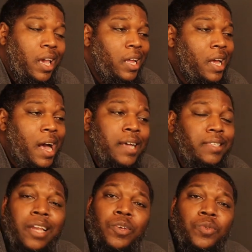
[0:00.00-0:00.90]
and
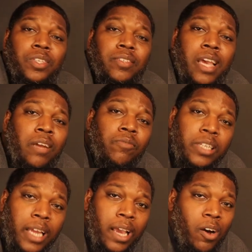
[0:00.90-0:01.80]
guys, I use these
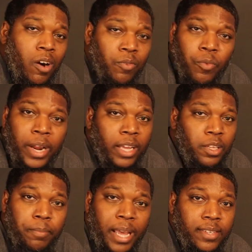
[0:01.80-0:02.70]
every day on a
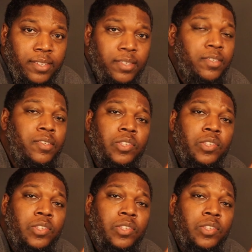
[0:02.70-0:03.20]
regular basis.